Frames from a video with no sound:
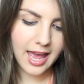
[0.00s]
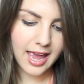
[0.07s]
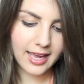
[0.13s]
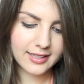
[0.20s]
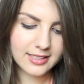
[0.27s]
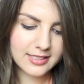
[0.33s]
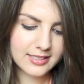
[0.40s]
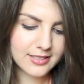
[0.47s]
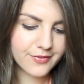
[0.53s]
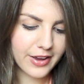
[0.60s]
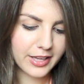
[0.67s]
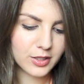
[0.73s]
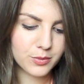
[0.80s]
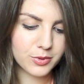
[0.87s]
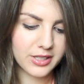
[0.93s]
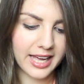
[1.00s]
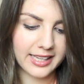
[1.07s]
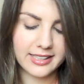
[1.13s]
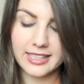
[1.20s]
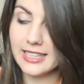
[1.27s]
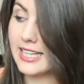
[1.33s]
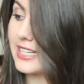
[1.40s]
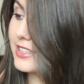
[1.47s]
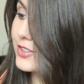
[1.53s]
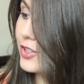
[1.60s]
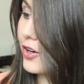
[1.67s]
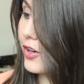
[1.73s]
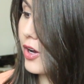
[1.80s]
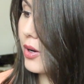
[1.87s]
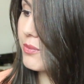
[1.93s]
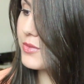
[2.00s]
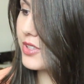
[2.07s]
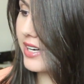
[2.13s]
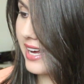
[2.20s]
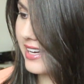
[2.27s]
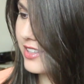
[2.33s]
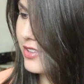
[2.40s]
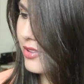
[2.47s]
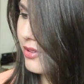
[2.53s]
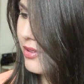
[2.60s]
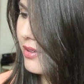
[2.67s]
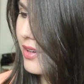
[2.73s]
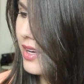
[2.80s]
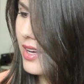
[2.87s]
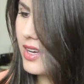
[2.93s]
and this is available at clinique.com.au.